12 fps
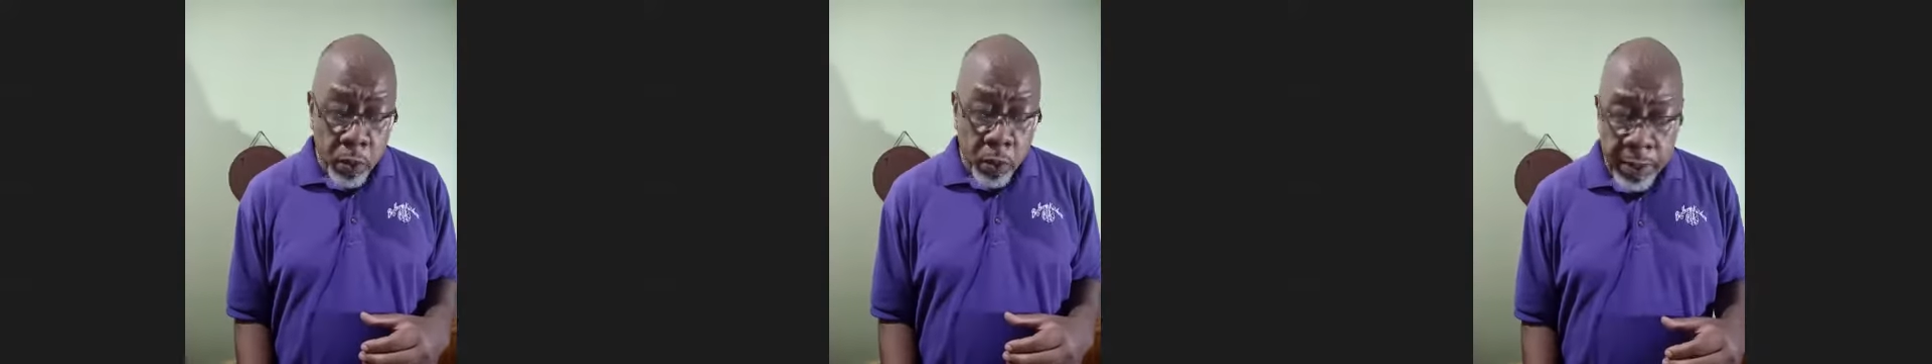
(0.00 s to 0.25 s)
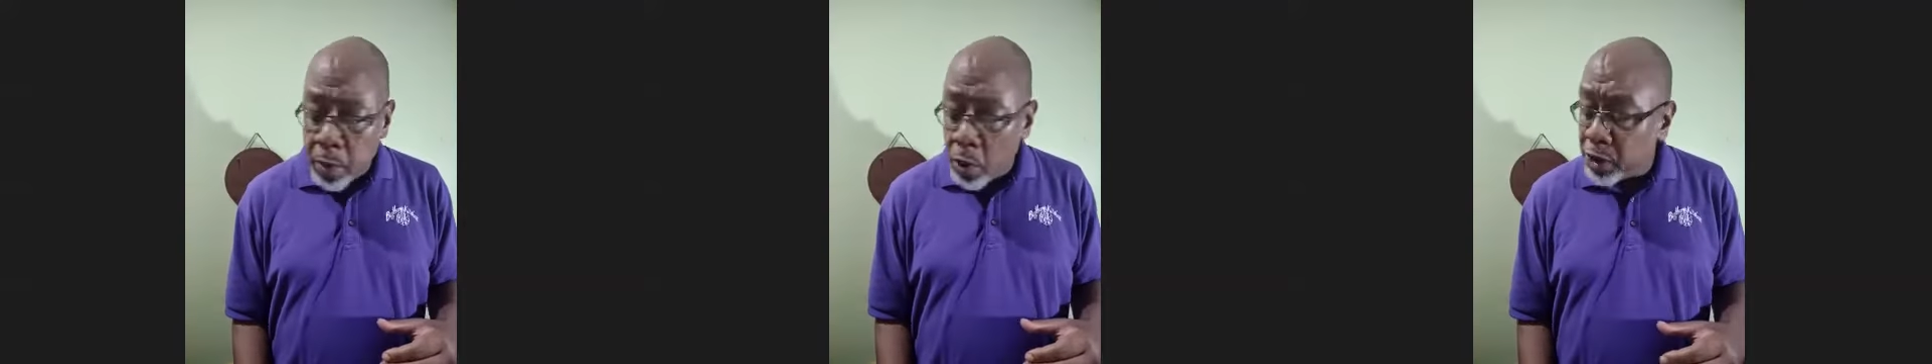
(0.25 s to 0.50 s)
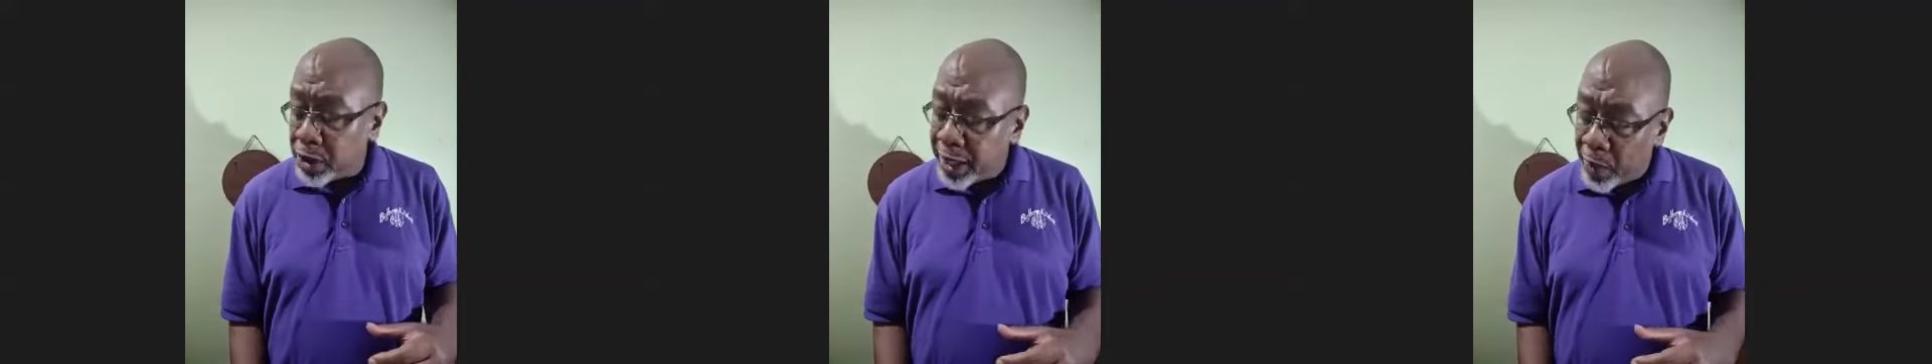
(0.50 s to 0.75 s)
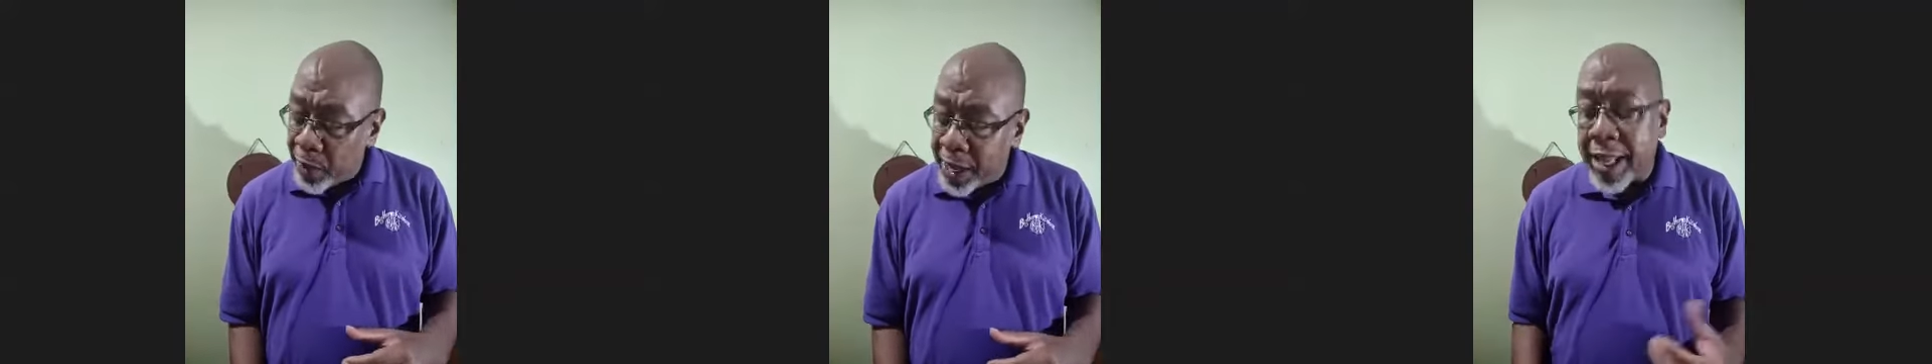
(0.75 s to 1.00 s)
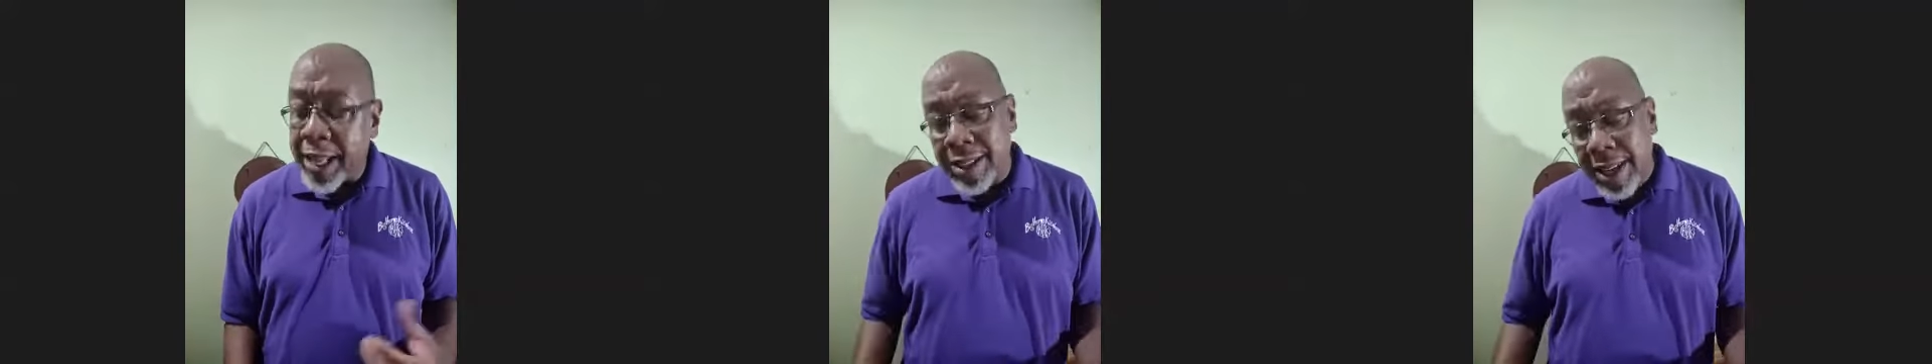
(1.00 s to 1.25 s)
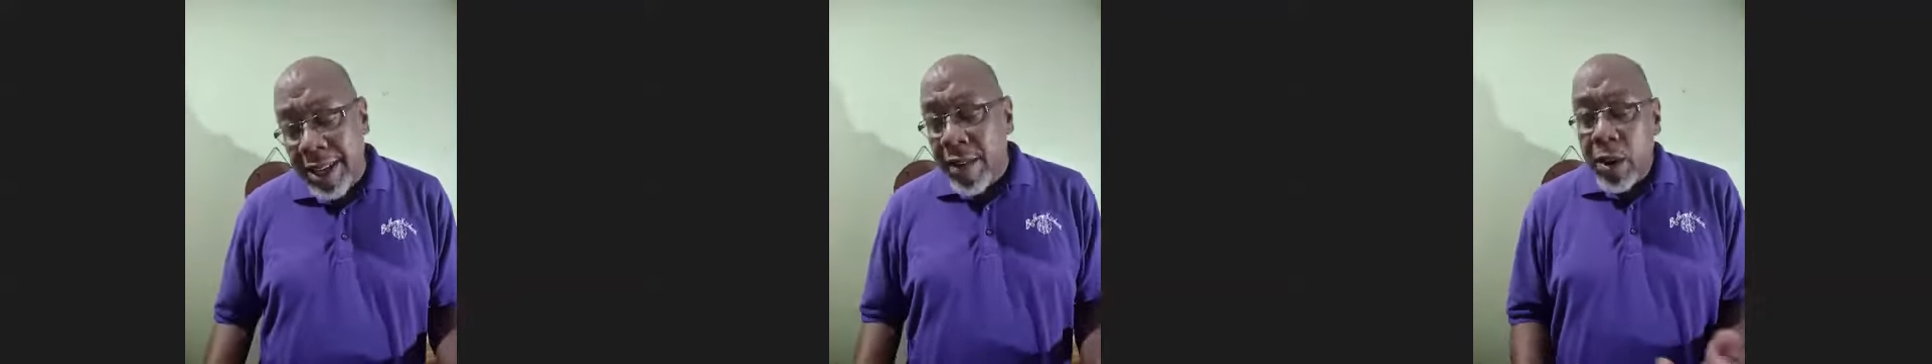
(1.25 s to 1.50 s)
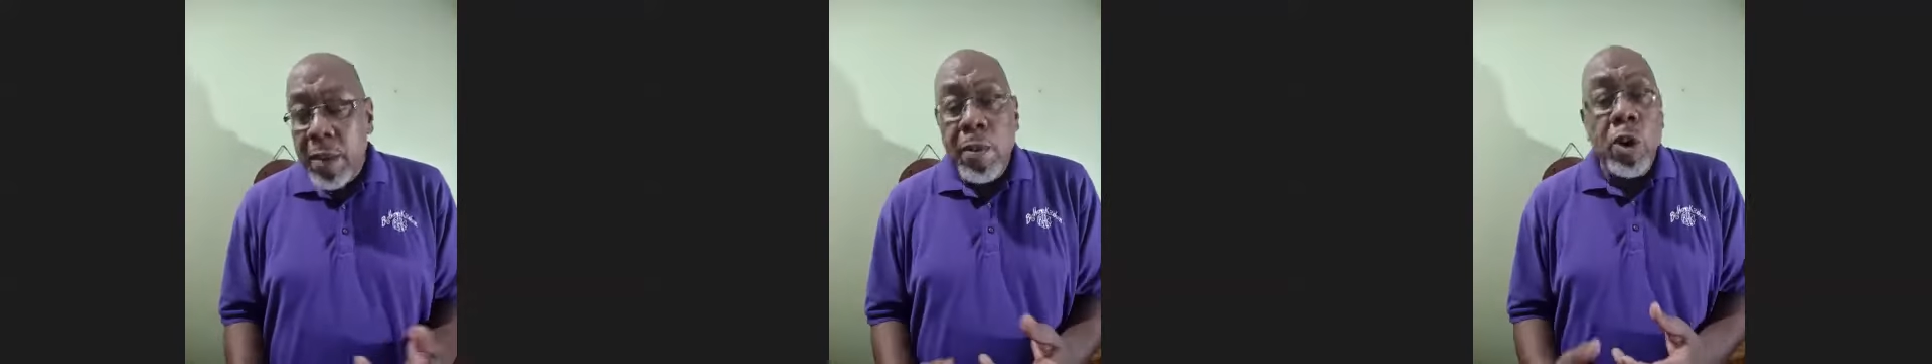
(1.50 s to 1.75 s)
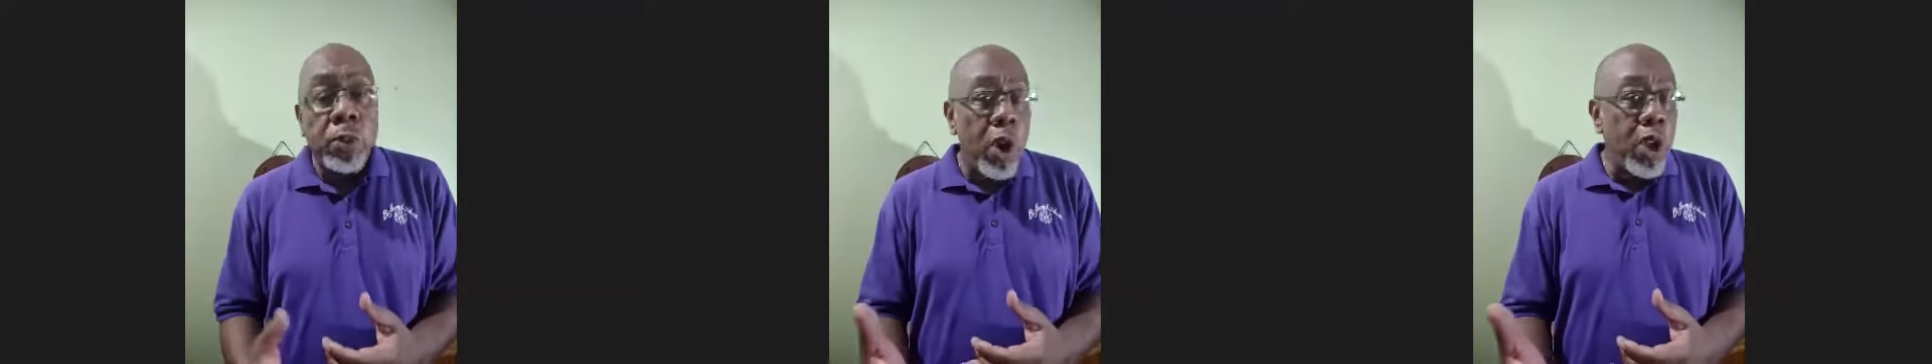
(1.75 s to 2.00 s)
And most of the ingredients, for the most part,